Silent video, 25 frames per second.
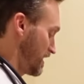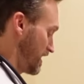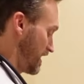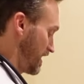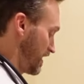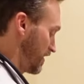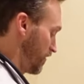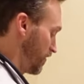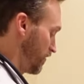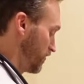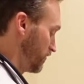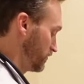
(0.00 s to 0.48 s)

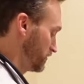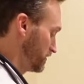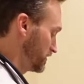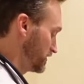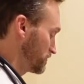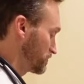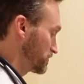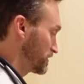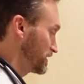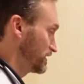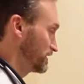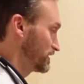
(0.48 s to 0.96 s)
and only
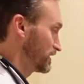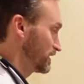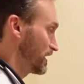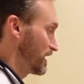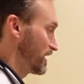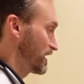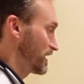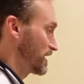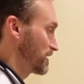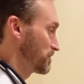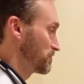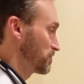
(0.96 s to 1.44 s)
read the
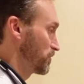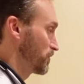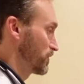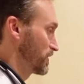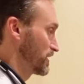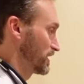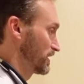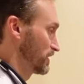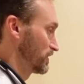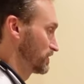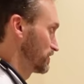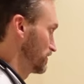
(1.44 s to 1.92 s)
line I'm
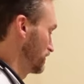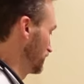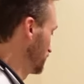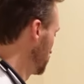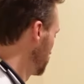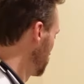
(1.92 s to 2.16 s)
pointing to.